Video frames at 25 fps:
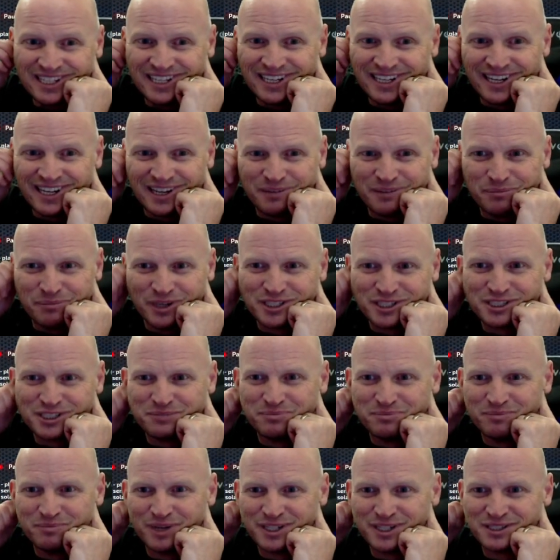Yeah, it
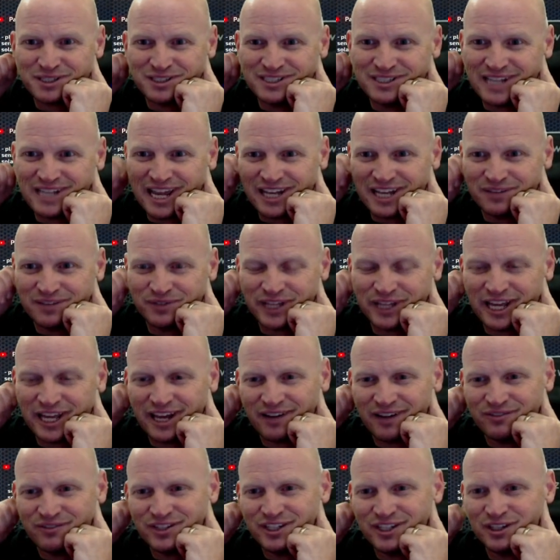must must natively
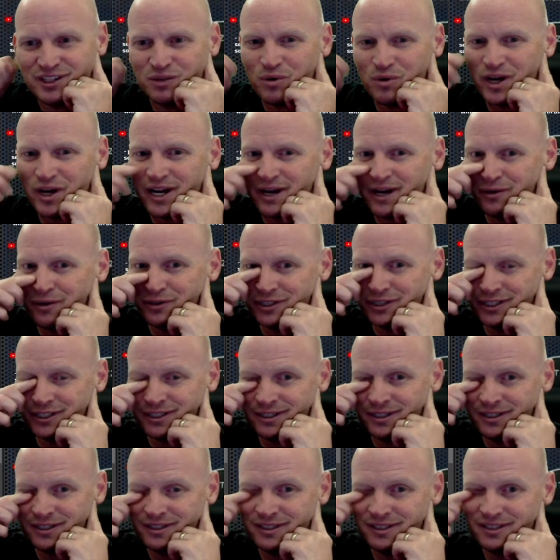have kilowatt hours
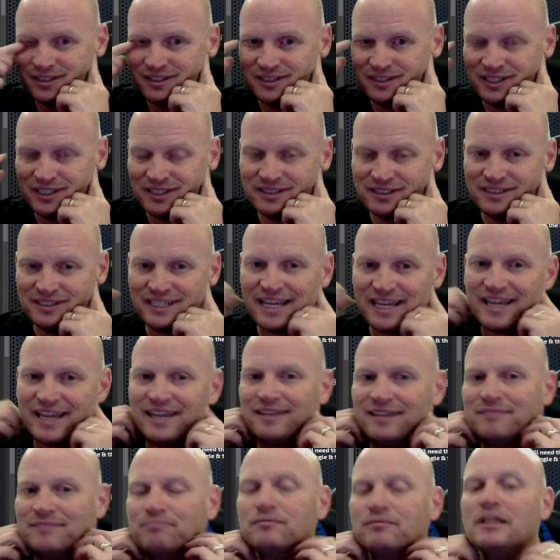And
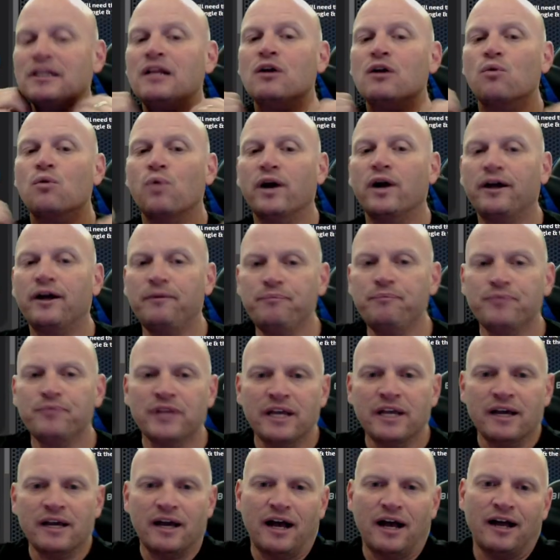dang, well,
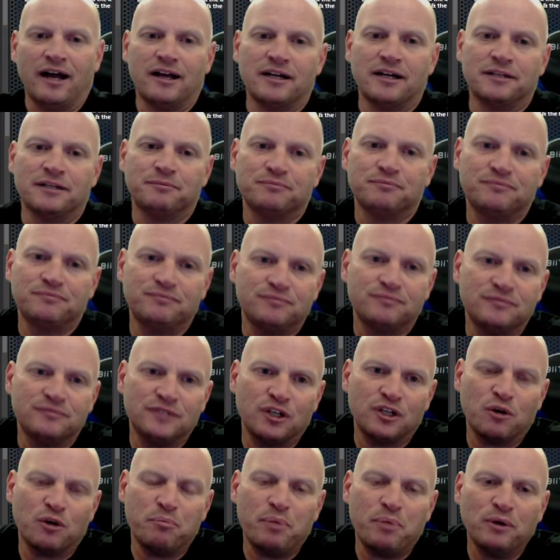uh,
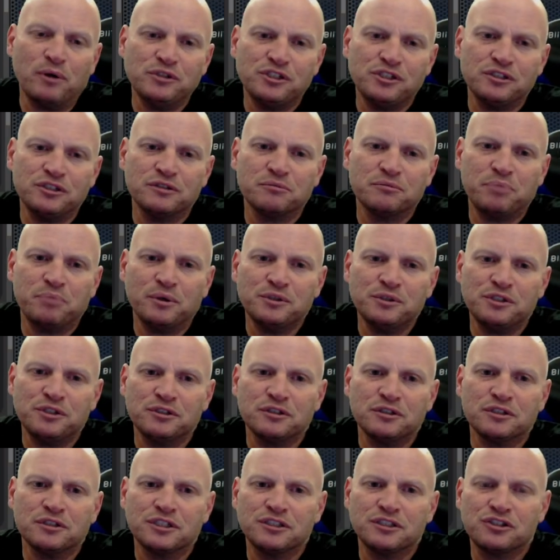you know, post your post
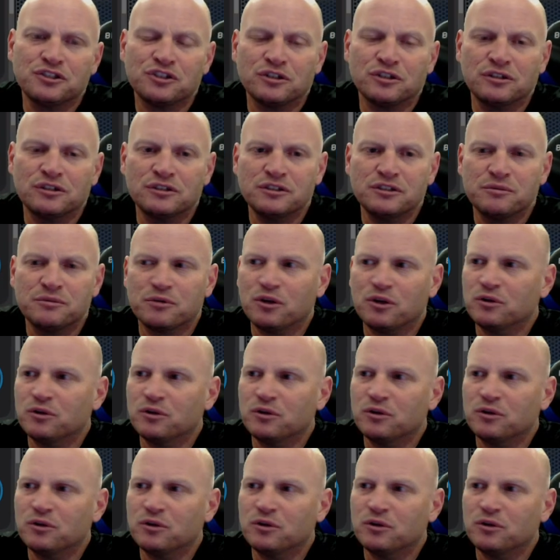your concerns.